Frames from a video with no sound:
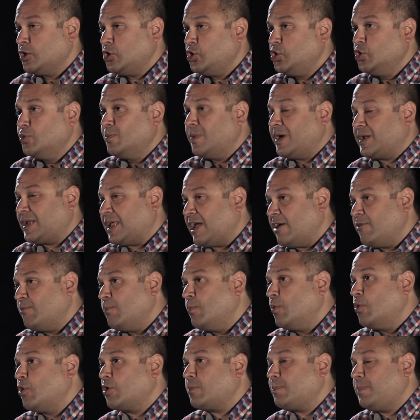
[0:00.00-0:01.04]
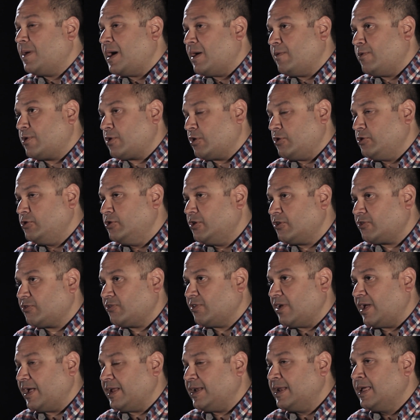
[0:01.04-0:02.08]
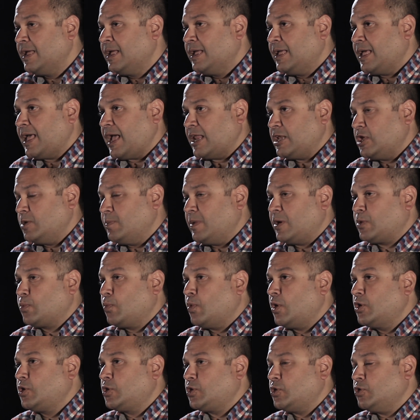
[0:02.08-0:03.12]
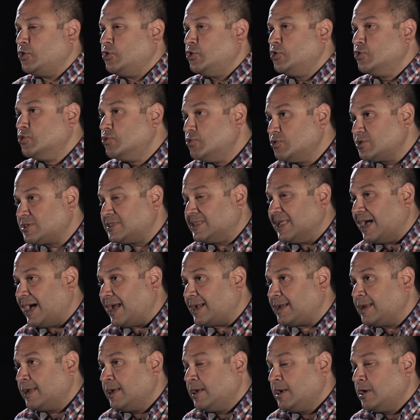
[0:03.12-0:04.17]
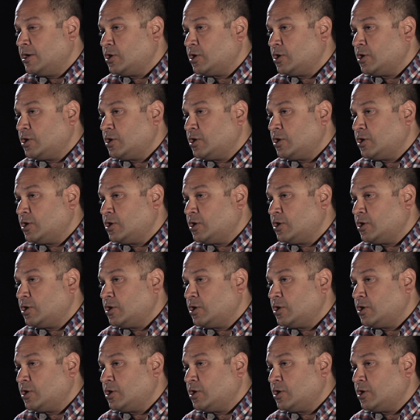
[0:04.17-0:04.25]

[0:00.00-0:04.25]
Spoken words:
you might have more power on your side and you might want to use that